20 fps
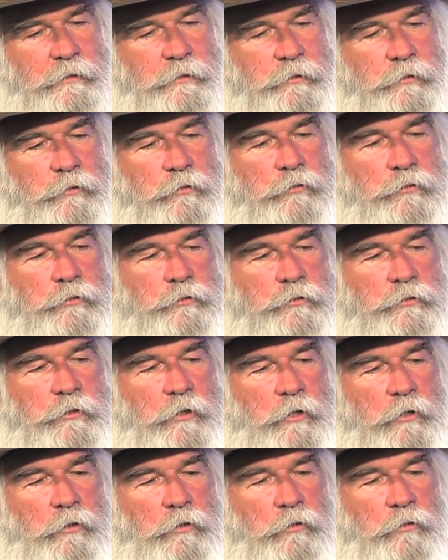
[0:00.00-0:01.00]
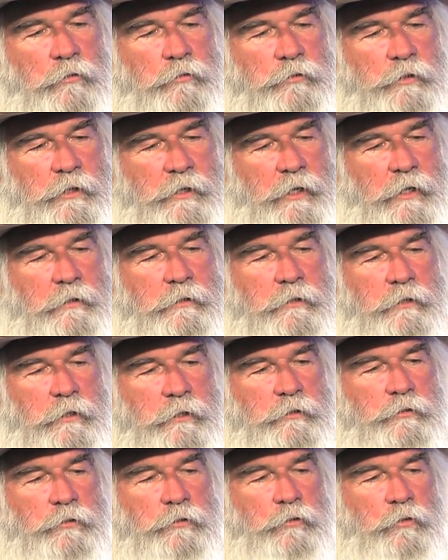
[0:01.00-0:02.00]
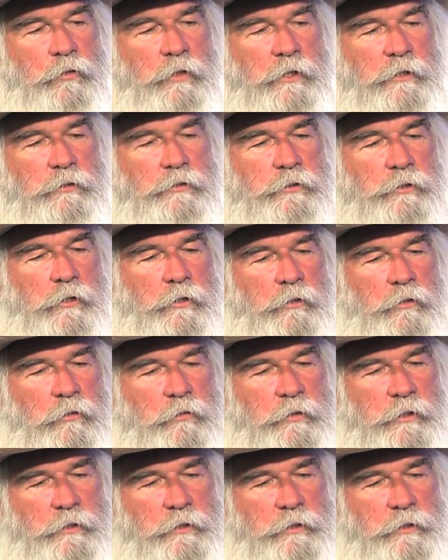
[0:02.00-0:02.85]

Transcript: here's a song that I think's a great song.